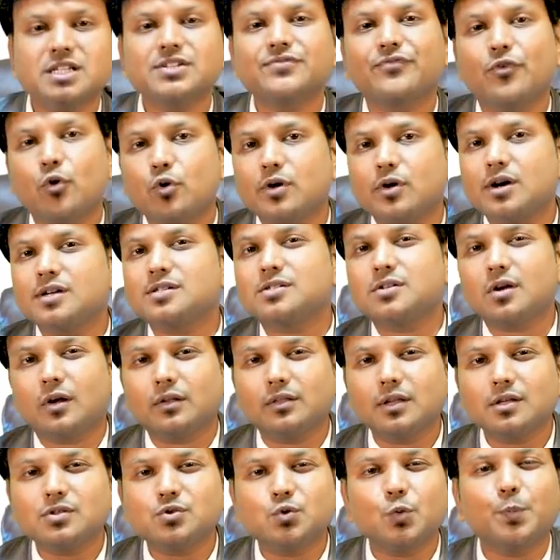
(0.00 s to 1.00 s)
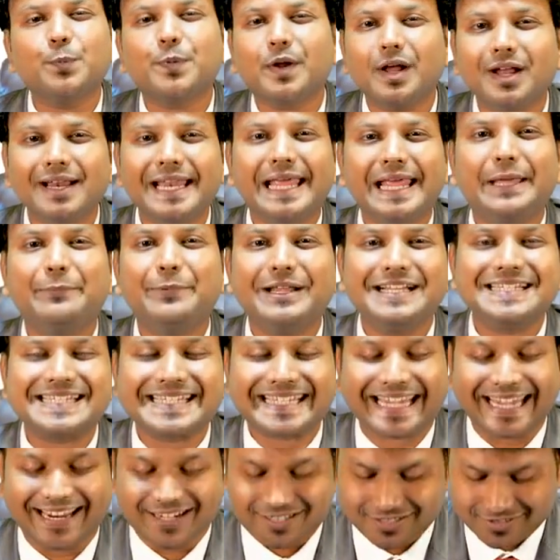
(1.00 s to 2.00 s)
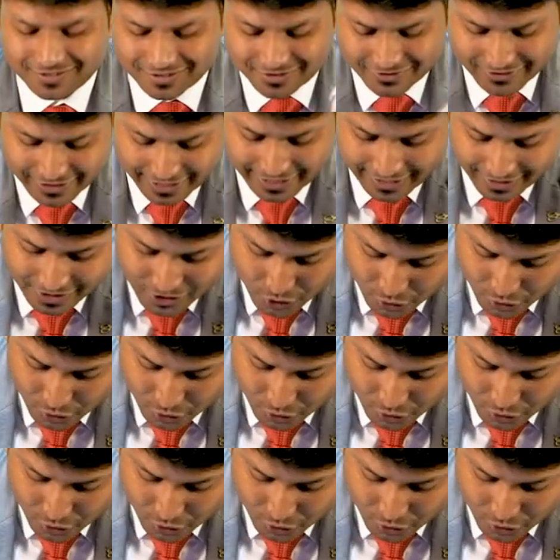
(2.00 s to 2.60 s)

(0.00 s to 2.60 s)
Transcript: just focus on the supralabial scale, right?